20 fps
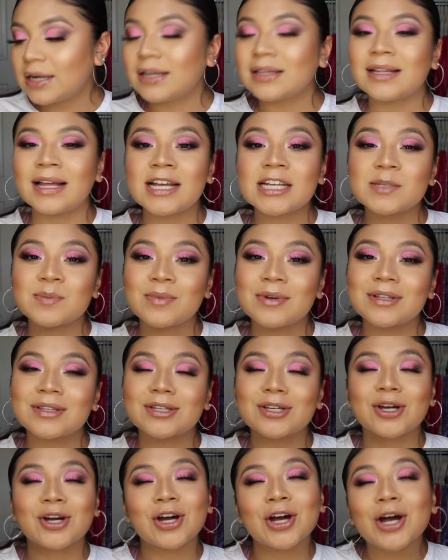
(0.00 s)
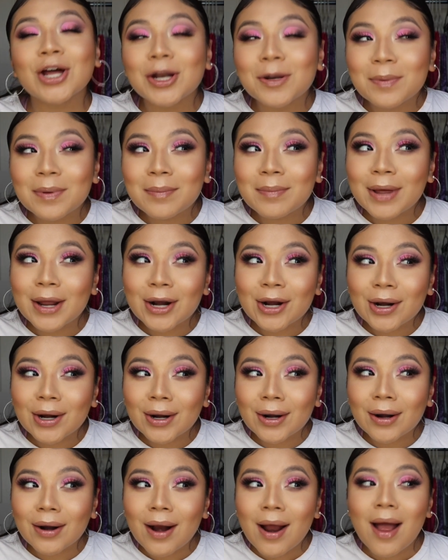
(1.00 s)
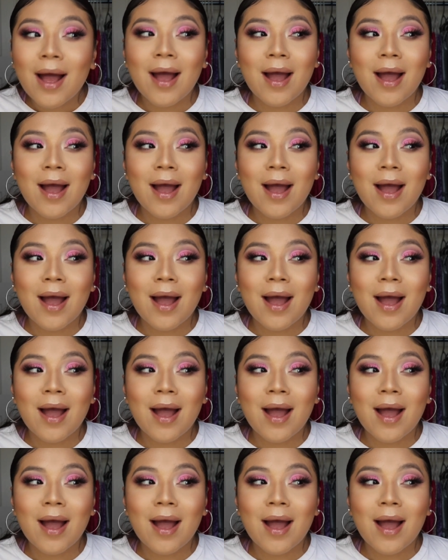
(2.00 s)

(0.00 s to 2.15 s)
Last month could have been better.